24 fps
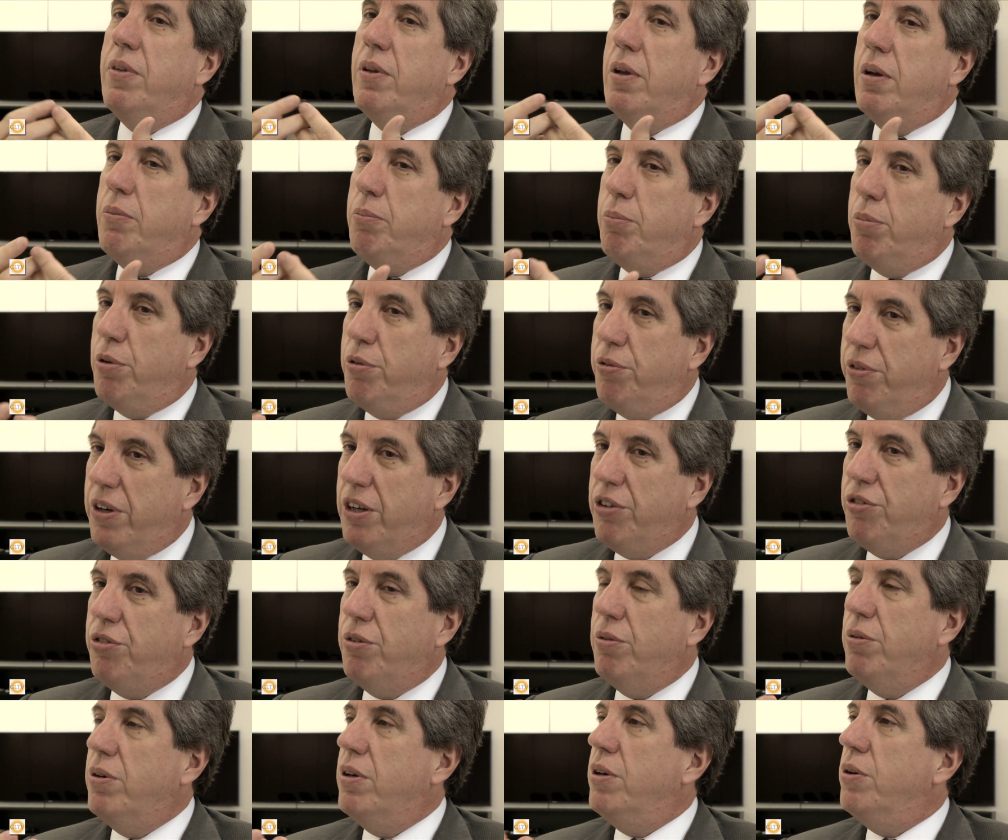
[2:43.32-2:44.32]
a
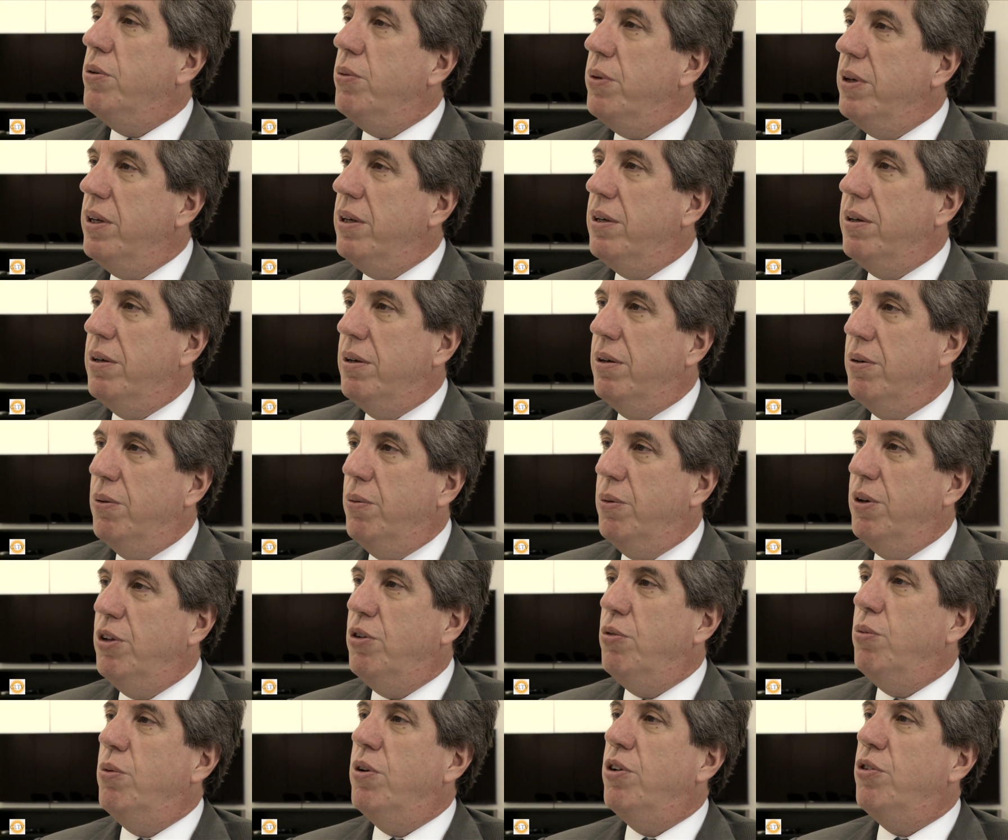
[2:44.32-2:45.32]
professional career
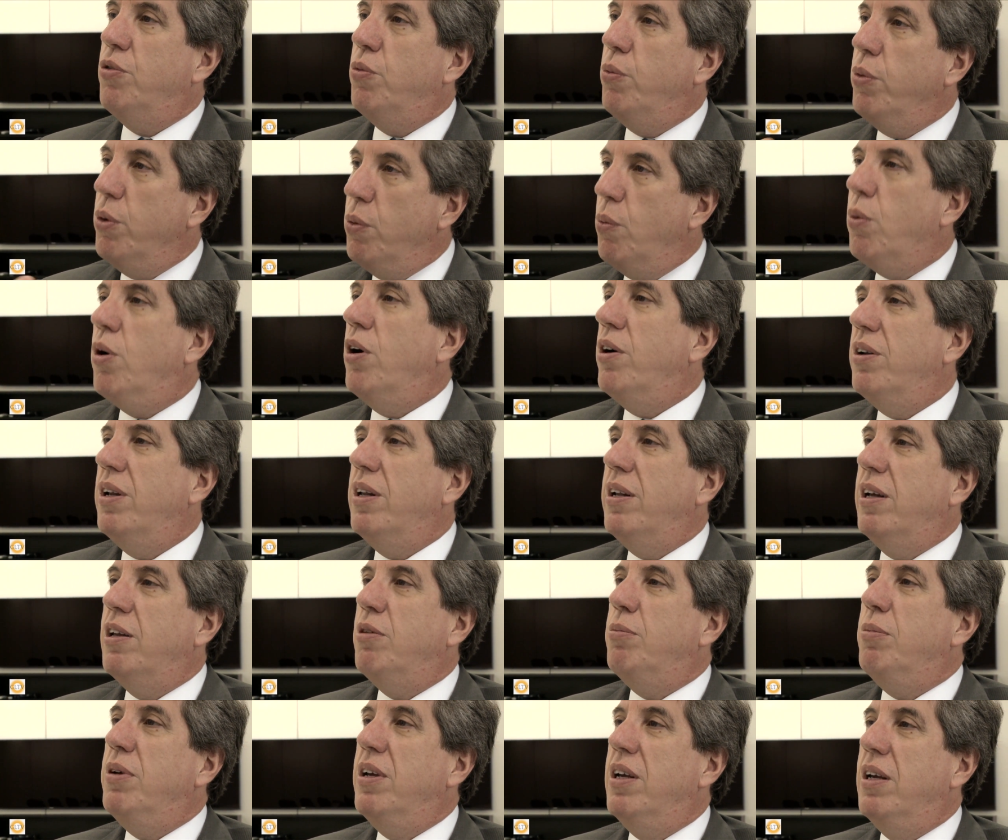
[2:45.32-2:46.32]
which was rewarding
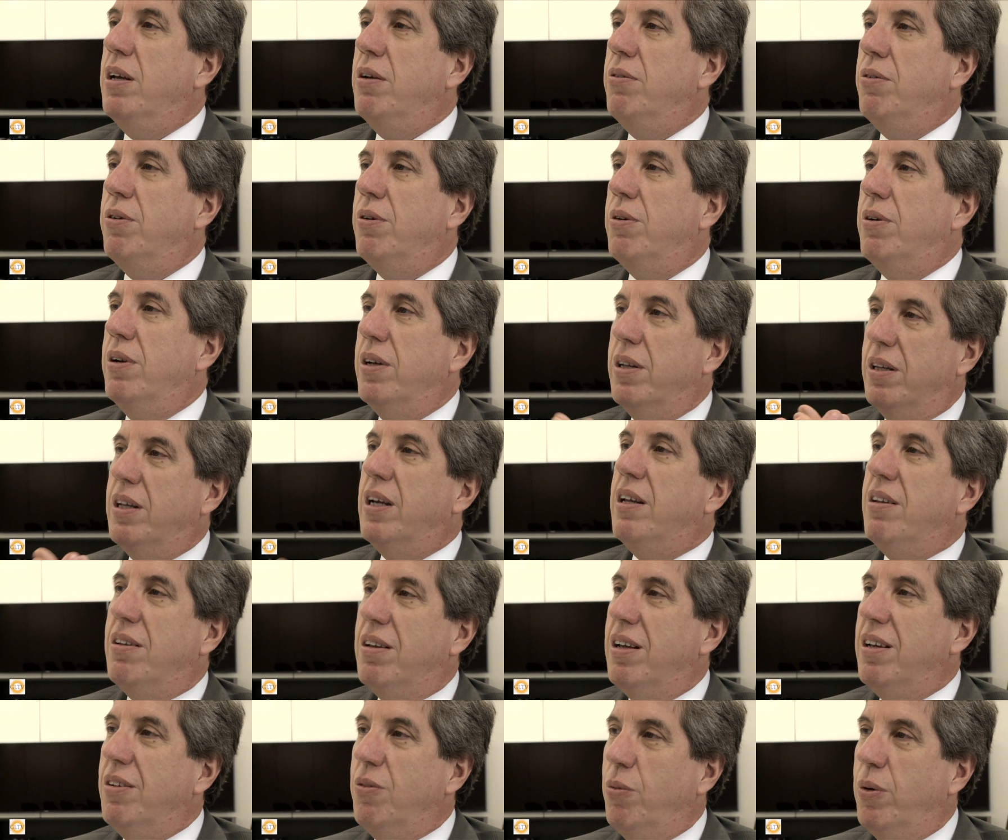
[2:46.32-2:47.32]
that behavior. And
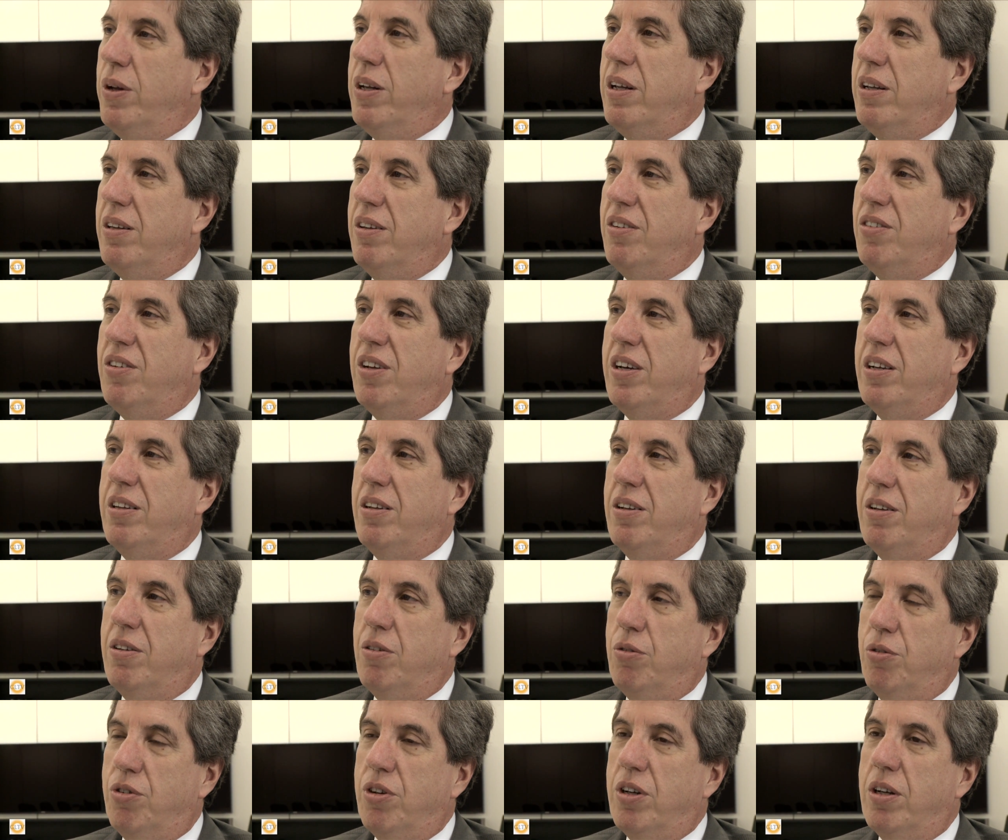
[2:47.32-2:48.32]
that's when I
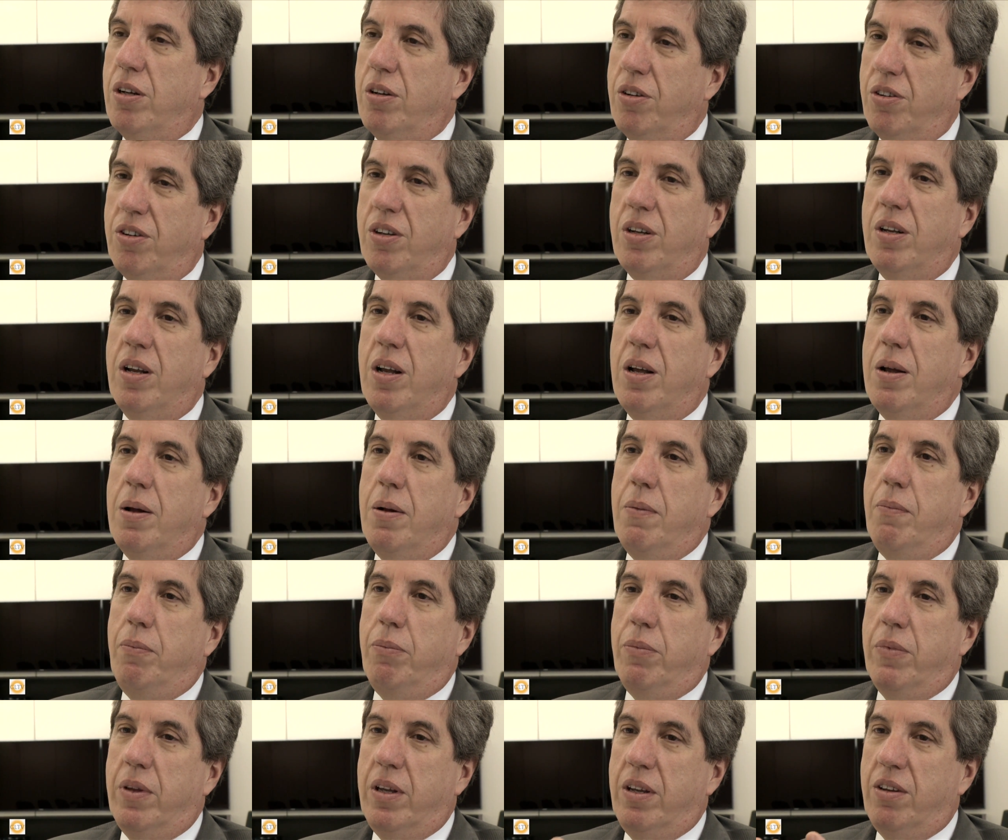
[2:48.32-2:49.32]
decided to say, listen,
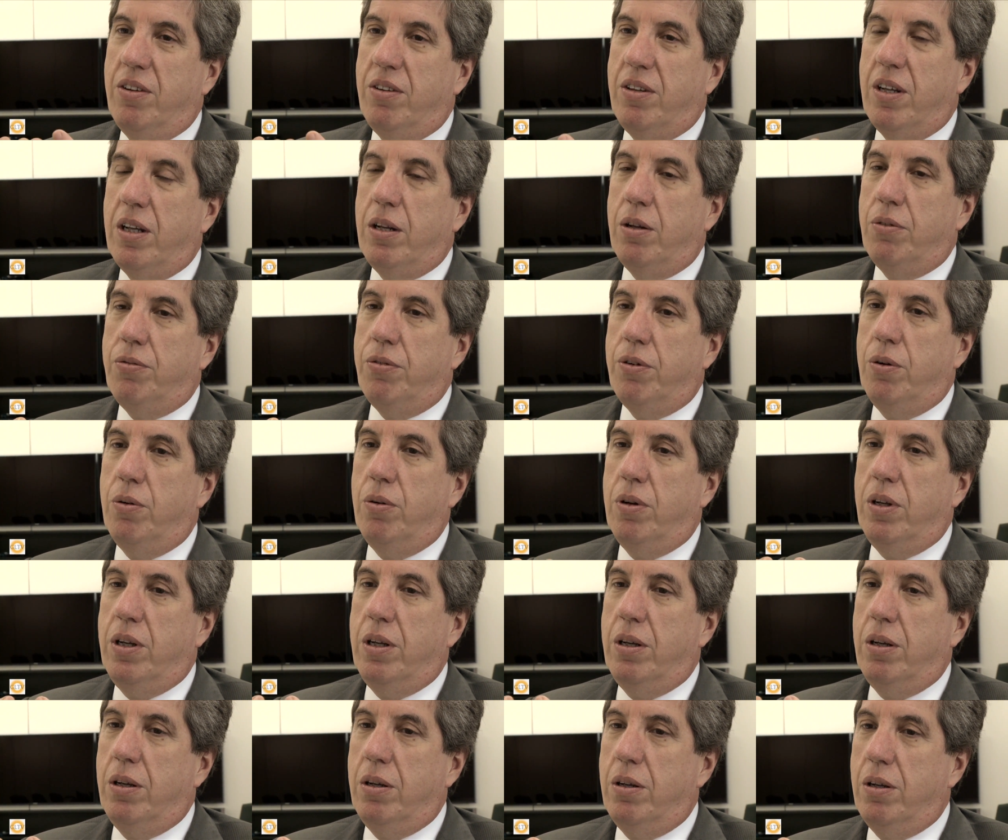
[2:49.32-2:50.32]
instead of
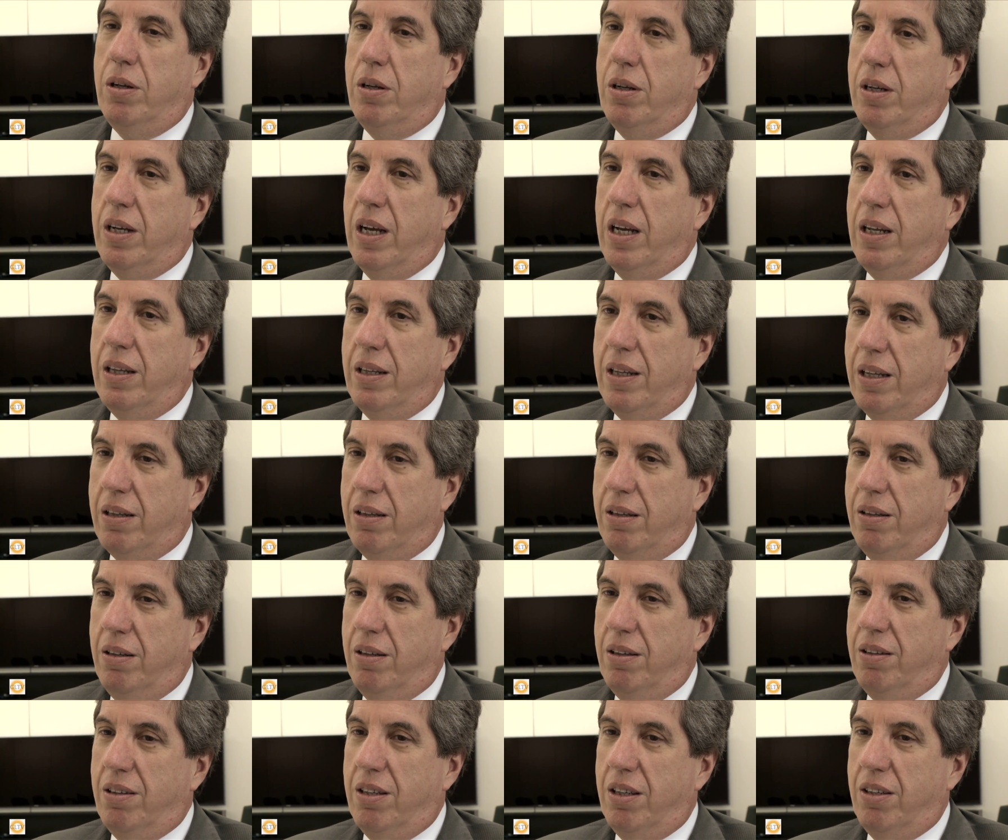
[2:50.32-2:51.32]
only getting the
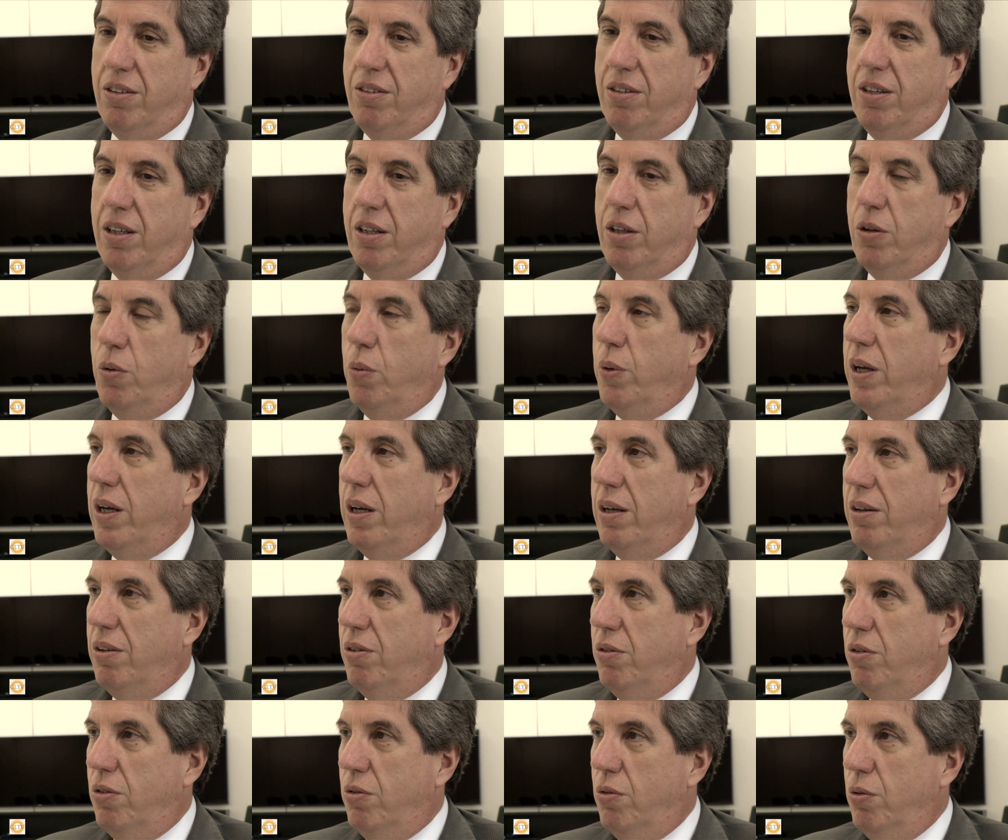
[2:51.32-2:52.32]
things done the way
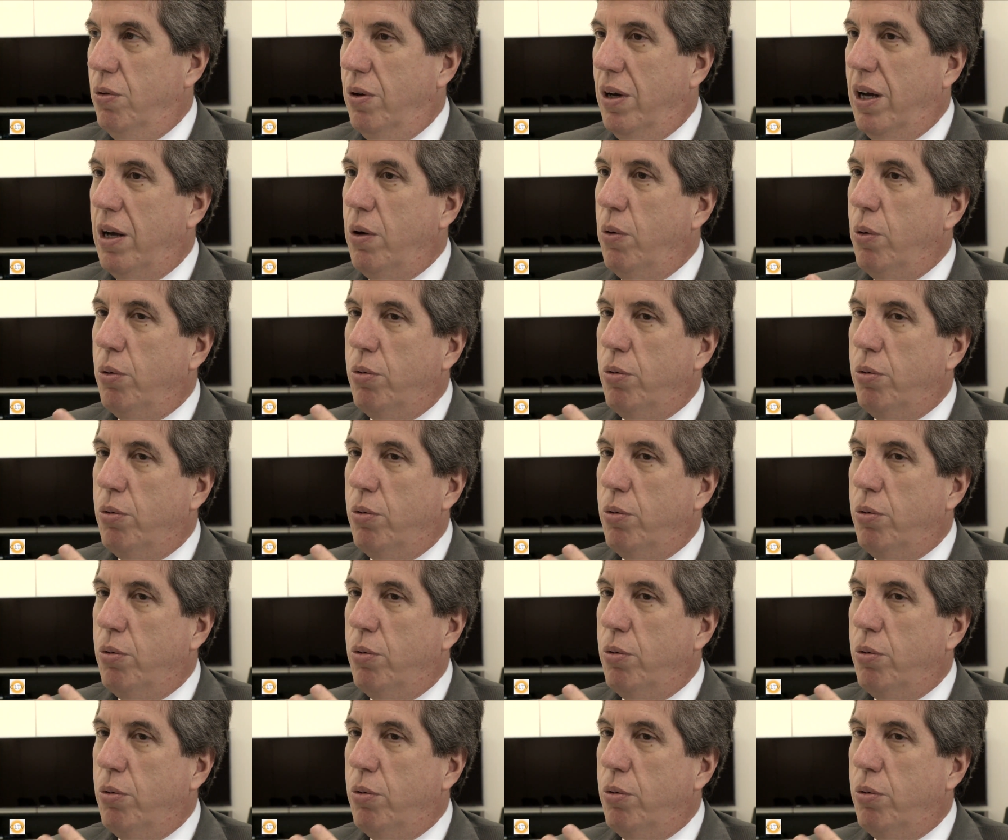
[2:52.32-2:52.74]
I do,